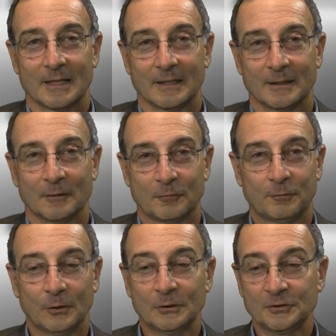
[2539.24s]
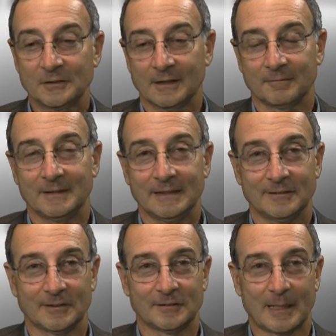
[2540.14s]
The first of these
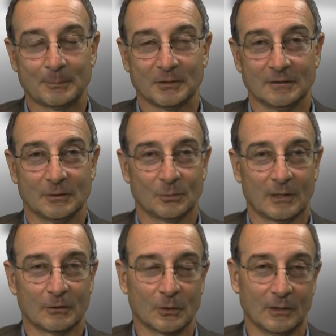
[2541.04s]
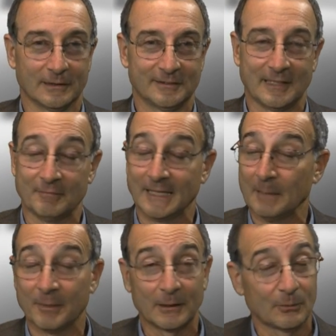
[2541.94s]
exceptions is what I'll call the 7-day. And
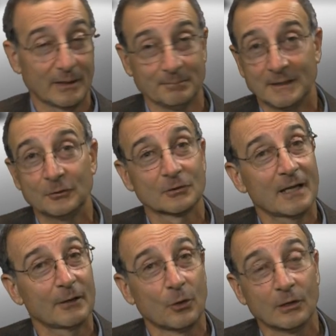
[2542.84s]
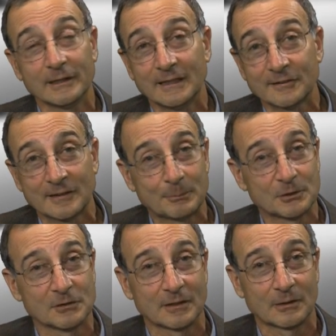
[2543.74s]
by the way, these are not all the
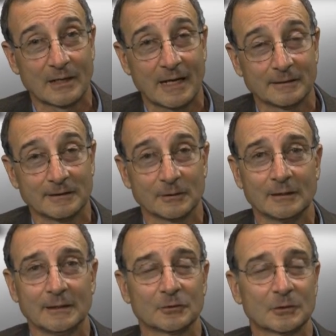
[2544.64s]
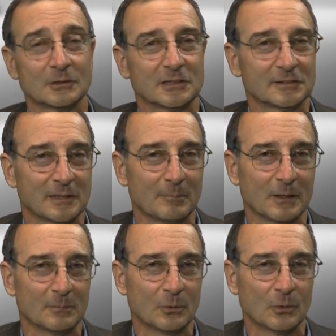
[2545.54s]
exceptions that are out there. These are just some of the
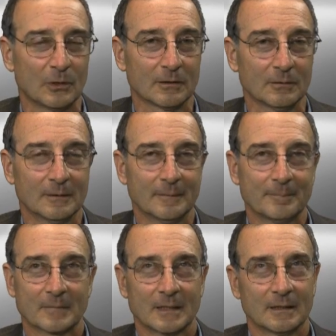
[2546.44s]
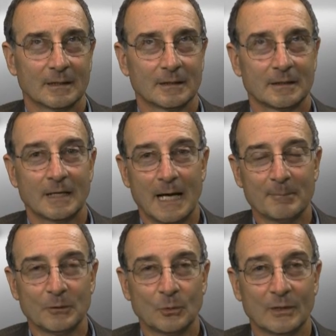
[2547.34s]
more
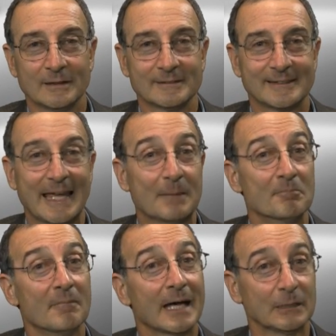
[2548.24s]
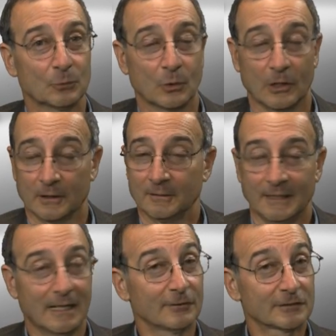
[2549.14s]
common ones that might work.
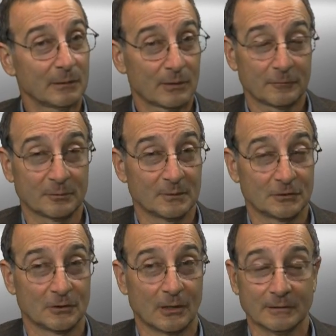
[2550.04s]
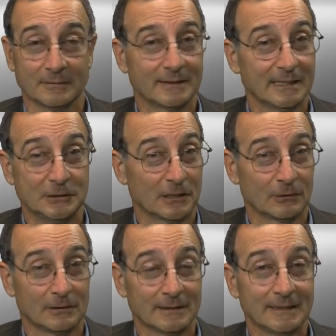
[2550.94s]
And I'll say right from the start, they
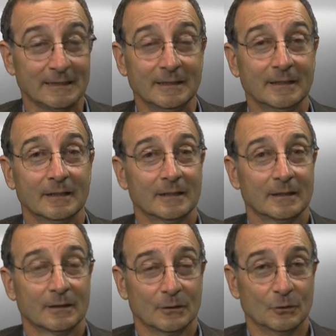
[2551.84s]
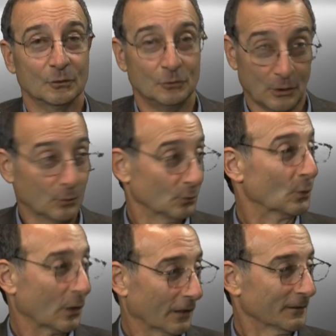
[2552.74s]
generally don't work.